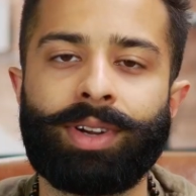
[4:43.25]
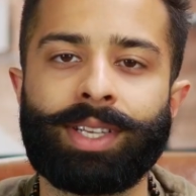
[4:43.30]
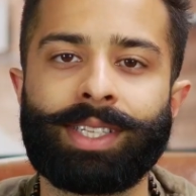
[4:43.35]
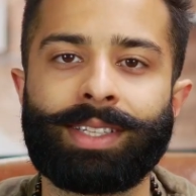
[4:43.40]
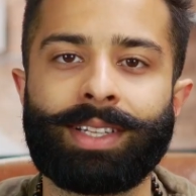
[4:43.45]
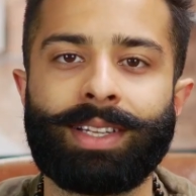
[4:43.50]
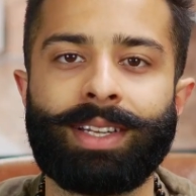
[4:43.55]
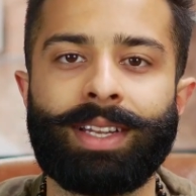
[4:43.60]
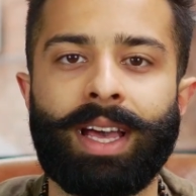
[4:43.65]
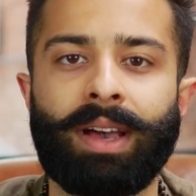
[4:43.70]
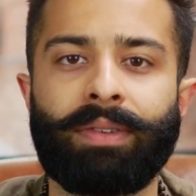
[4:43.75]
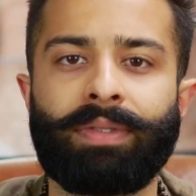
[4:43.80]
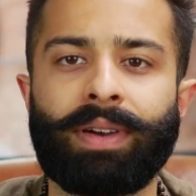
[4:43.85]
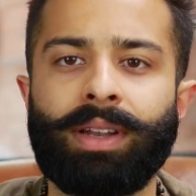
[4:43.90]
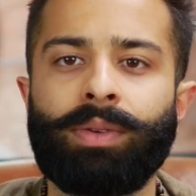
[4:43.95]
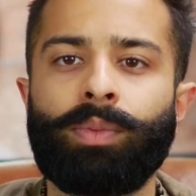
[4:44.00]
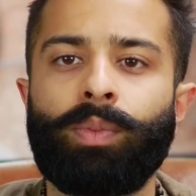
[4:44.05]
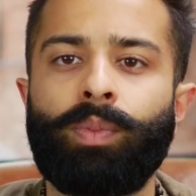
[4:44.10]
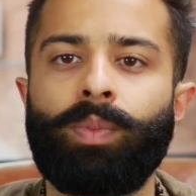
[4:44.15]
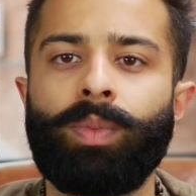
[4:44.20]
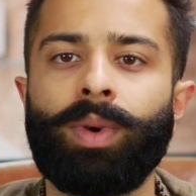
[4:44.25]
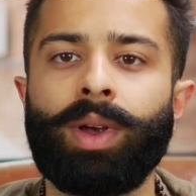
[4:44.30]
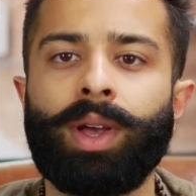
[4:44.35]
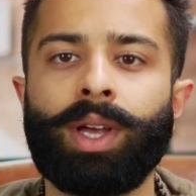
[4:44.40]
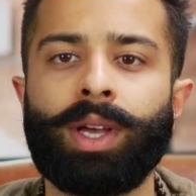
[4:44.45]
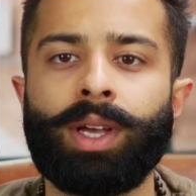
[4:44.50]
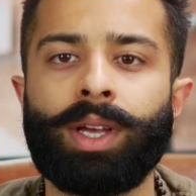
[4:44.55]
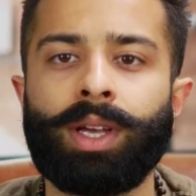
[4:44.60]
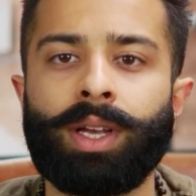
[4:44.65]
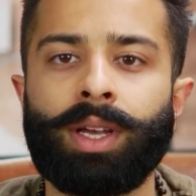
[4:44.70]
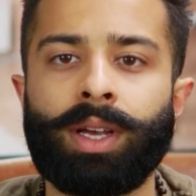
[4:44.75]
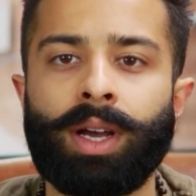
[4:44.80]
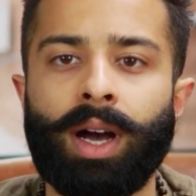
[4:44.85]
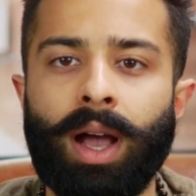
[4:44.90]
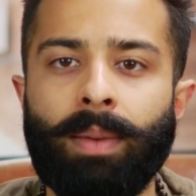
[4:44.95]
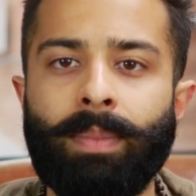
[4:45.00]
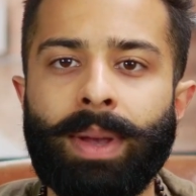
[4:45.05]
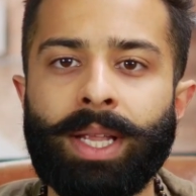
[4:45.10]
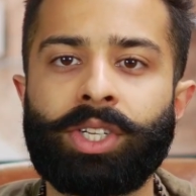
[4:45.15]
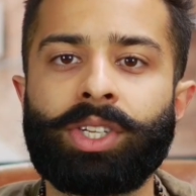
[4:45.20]
Kristin Neff. And
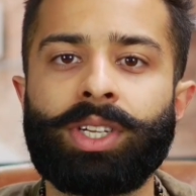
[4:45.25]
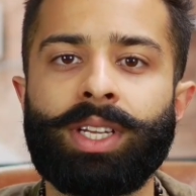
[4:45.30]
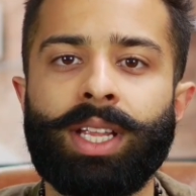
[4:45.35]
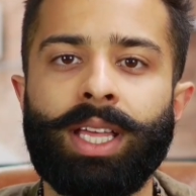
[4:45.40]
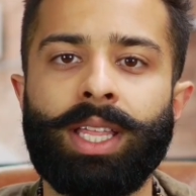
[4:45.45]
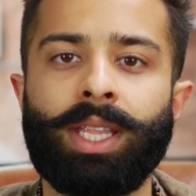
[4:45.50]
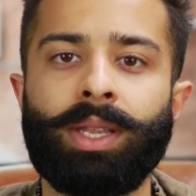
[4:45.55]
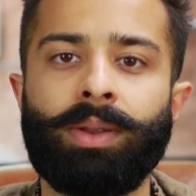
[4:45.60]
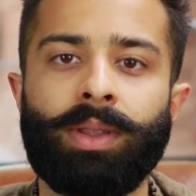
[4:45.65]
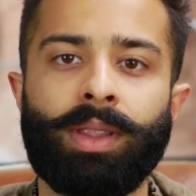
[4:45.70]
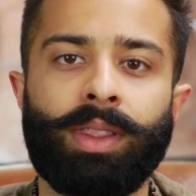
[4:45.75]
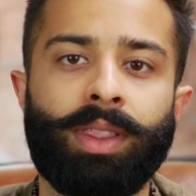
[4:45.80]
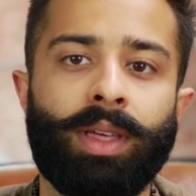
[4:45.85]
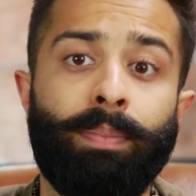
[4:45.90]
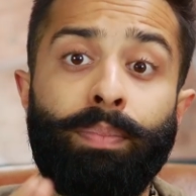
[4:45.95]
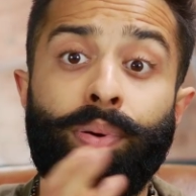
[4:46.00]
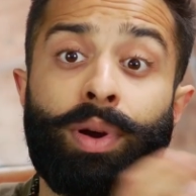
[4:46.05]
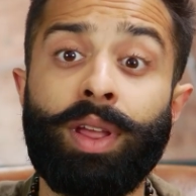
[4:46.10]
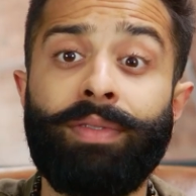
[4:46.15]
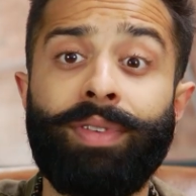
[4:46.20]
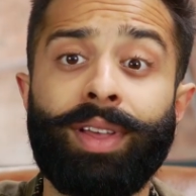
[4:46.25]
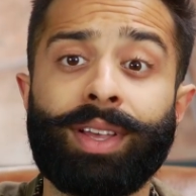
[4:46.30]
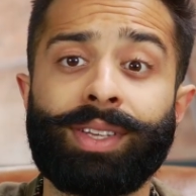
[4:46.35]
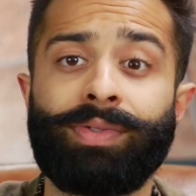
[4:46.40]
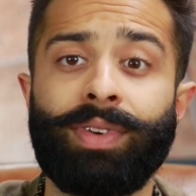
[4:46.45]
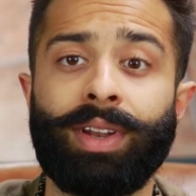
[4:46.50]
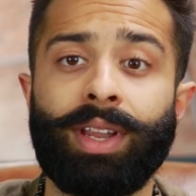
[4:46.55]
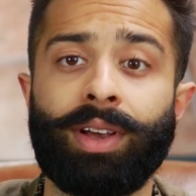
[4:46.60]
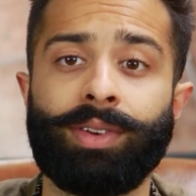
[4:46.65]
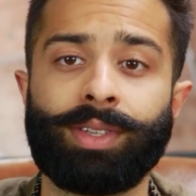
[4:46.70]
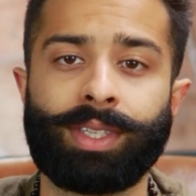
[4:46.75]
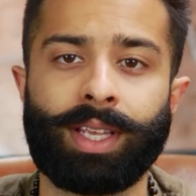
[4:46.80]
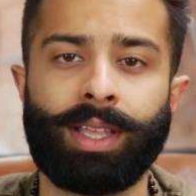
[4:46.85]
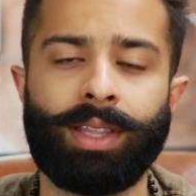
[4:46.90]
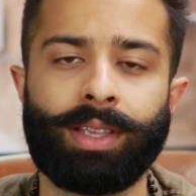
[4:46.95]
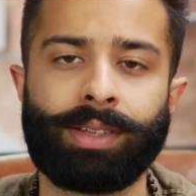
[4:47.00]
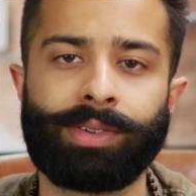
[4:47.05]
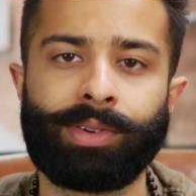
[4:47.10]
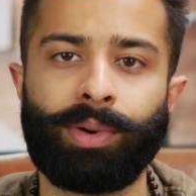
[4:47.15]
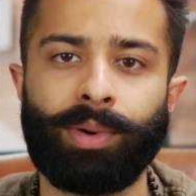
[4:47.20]
I mentioned in the previous videos in
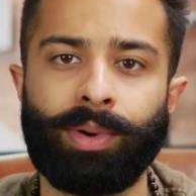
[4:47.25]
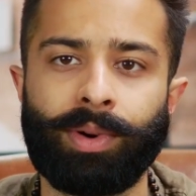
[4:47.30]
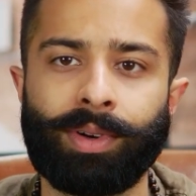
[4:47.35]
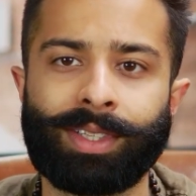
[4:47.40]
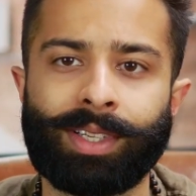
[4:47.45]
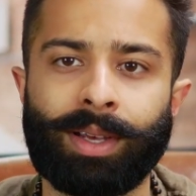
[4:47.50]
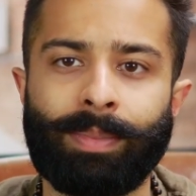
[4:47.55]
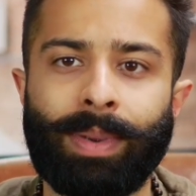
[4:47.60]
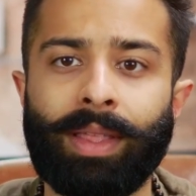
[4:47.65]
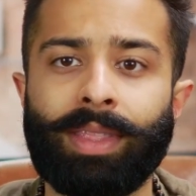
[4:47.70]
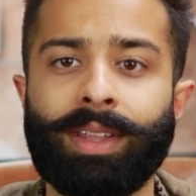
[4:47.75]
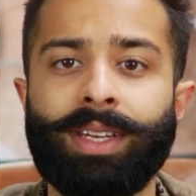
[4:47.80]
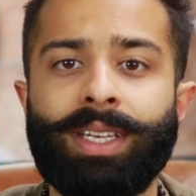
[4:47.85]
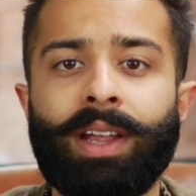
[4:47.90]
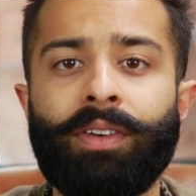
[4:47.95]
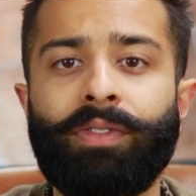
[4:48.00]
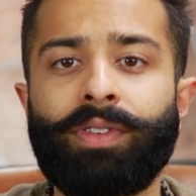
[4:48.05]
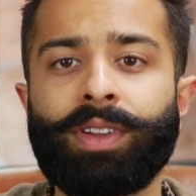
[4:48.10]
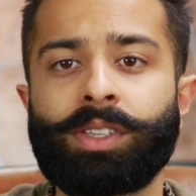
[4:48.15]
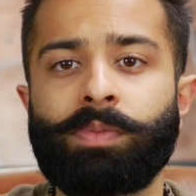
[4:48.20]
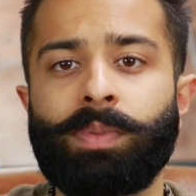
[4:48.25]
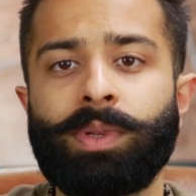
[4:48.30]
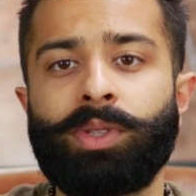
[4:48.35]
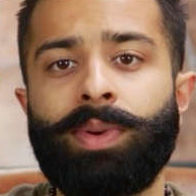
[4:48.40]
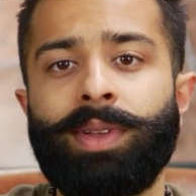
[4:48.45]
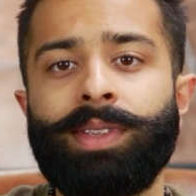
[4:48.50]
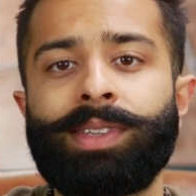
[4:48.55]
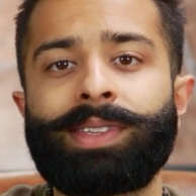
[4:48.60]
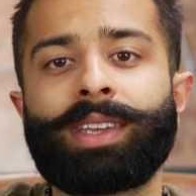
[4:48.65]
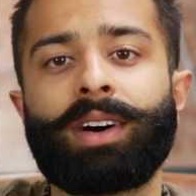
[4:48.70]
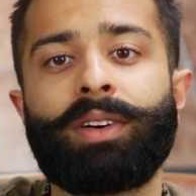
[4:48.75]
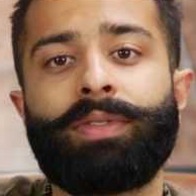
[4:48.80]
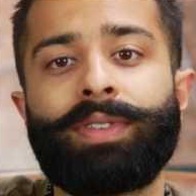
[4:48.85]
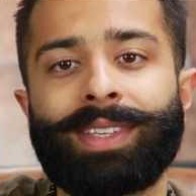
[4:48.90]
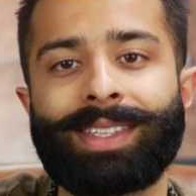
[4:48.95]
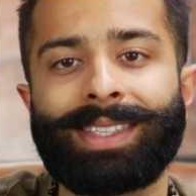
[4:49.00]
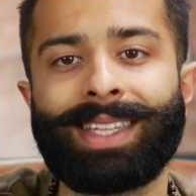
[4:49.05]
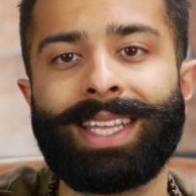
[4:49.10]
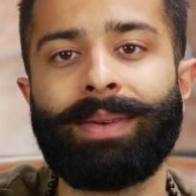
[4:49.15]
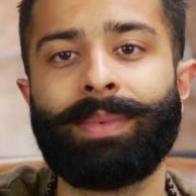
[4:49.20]
this course about the difference between
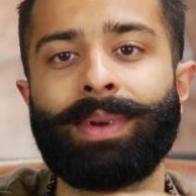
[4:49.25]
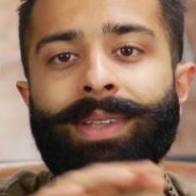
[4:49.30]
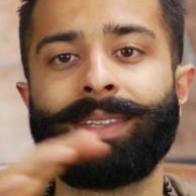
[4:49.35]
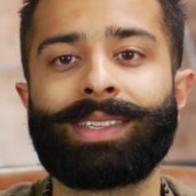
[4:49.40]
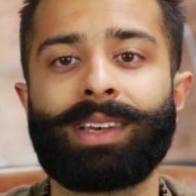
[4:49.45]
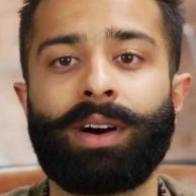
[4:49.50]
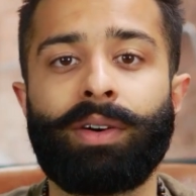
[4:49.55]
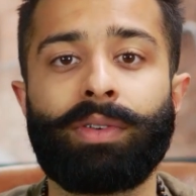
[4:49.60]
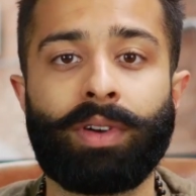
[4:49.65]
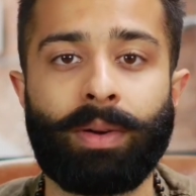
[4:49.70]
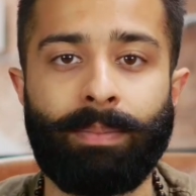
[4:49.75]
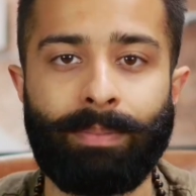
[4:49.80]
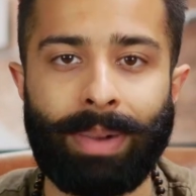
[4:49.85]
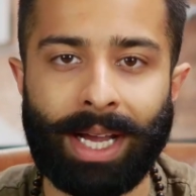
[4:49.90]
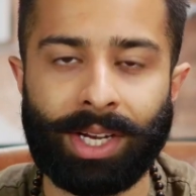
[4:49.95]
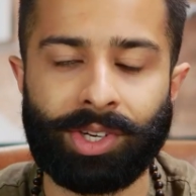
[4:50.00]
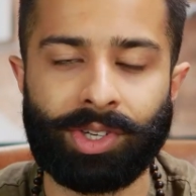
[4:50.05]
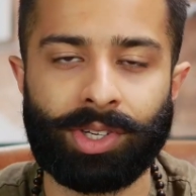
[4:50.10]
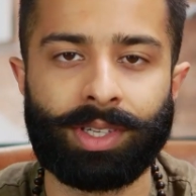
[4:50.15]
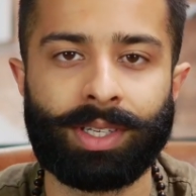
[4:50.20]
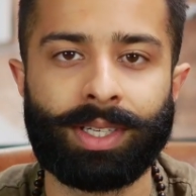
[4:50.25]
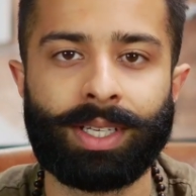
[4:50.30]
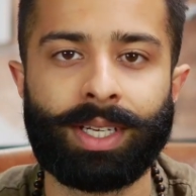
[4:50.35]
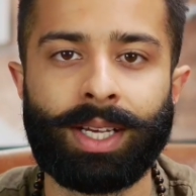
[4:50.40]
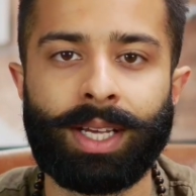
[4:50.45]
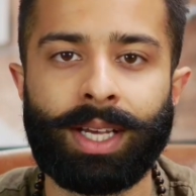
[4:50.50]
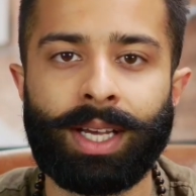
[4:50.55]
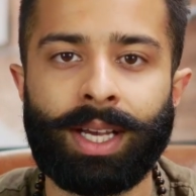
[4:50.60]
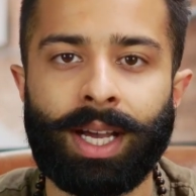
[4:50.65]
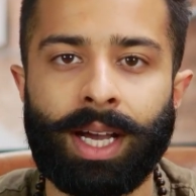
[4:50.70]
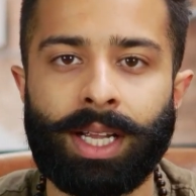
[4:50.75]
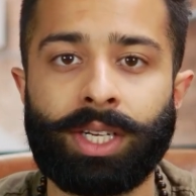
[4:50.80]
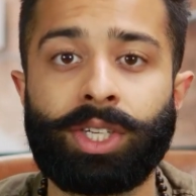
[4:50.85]
self-esteem and self-compassion.